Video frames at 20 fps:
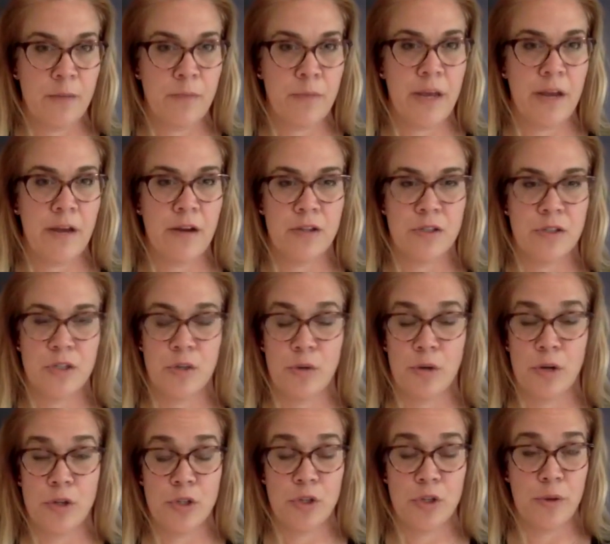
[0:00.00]
parents who
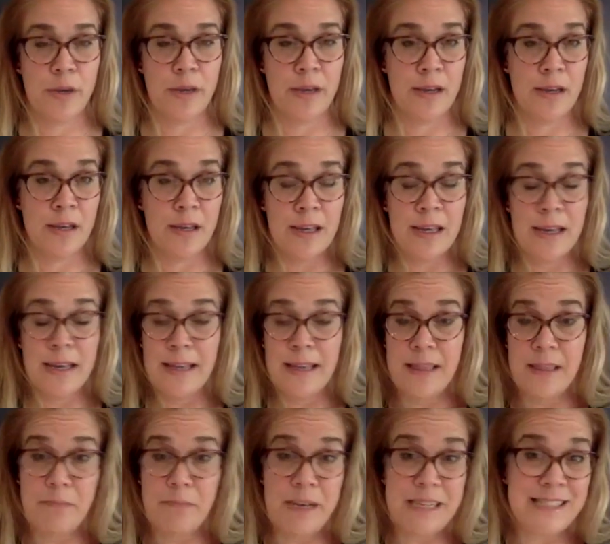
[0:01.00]
are doing
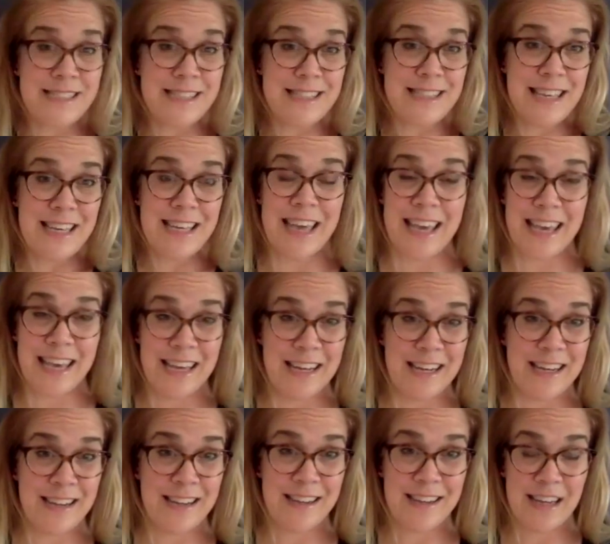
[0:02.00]
the best that they
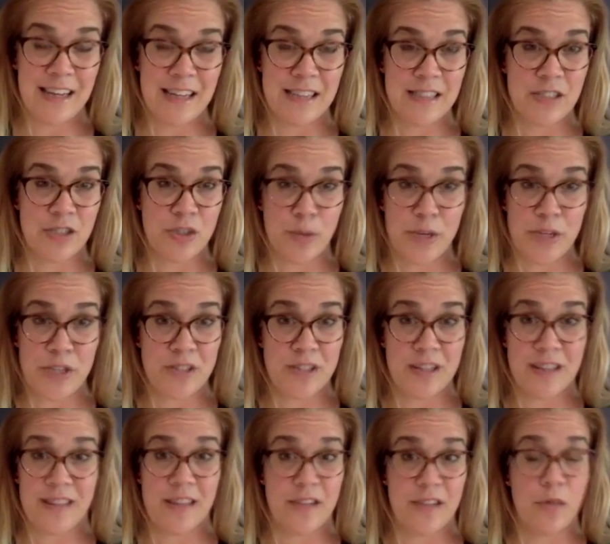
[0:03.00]
can in a situation
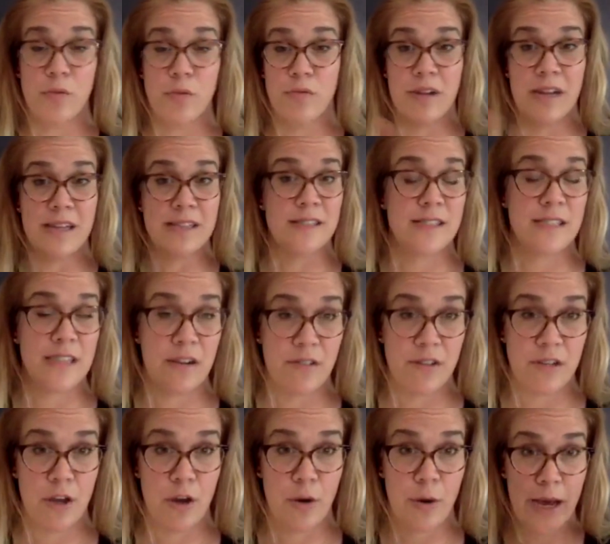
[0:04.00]
that they don't
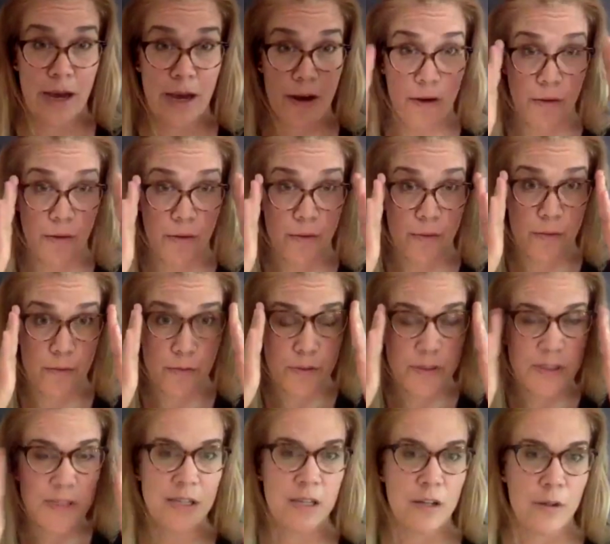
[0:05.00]
necessarily know how
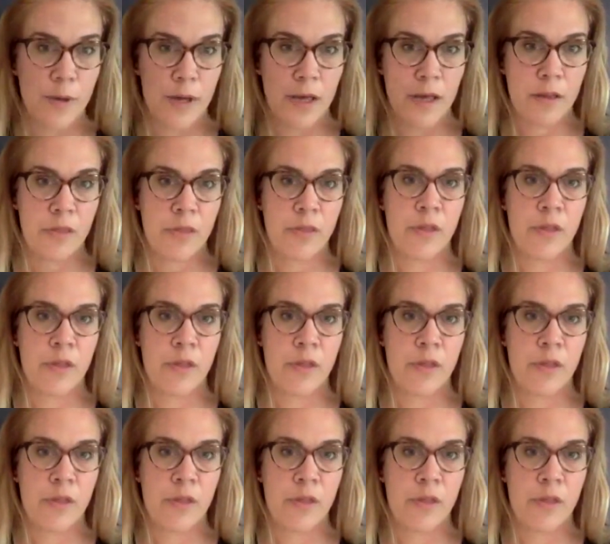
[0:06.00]
to deal with.